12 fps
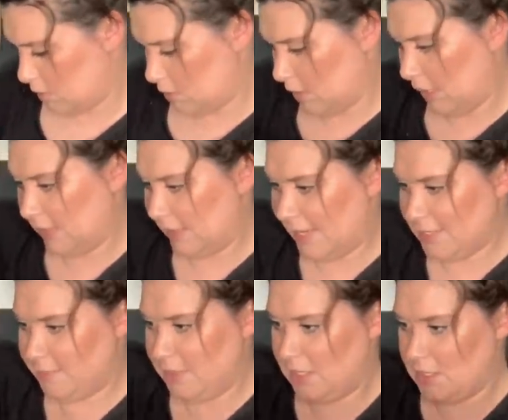Okay, last
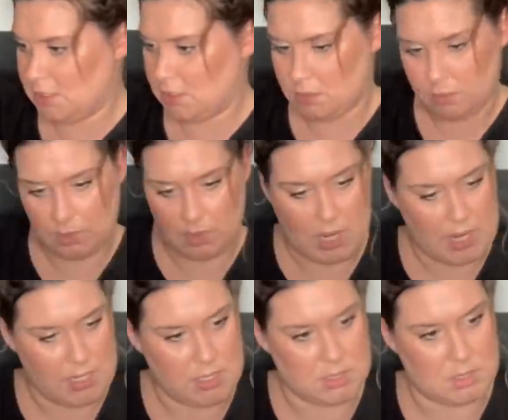piece.
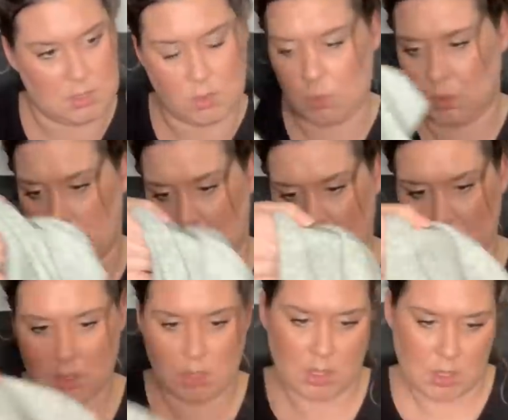Praise the Lord.
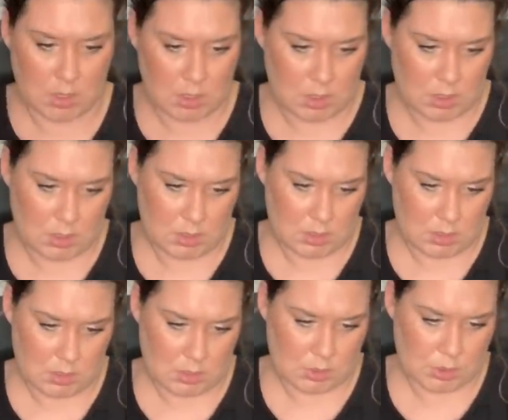
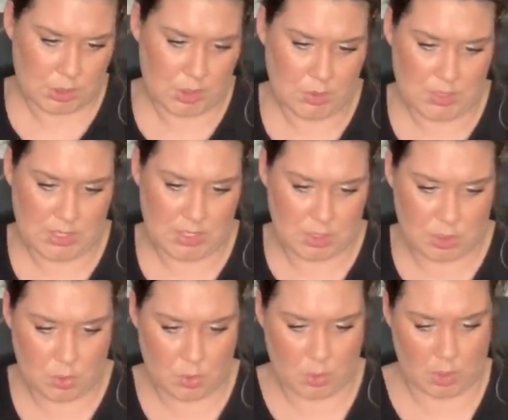Juicy
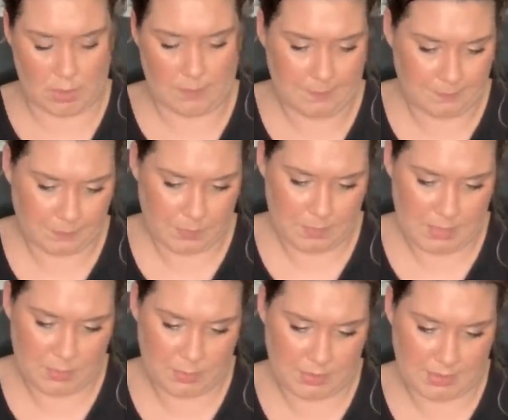Couture,
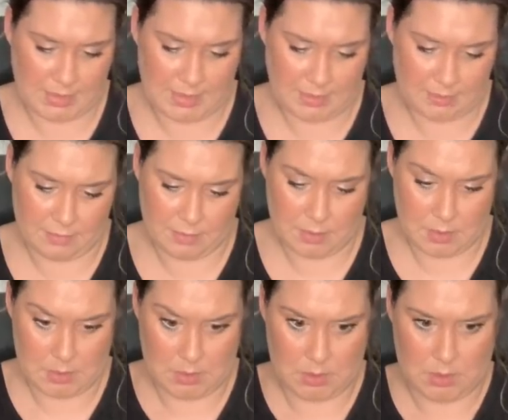made with love,
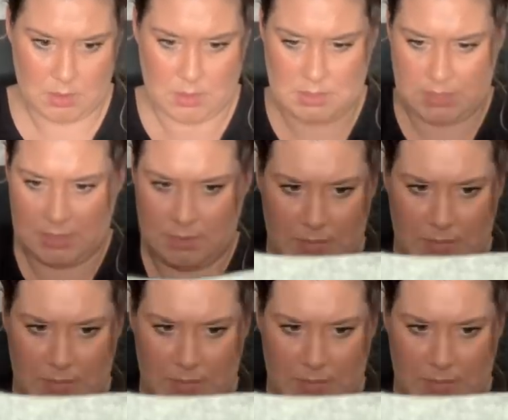size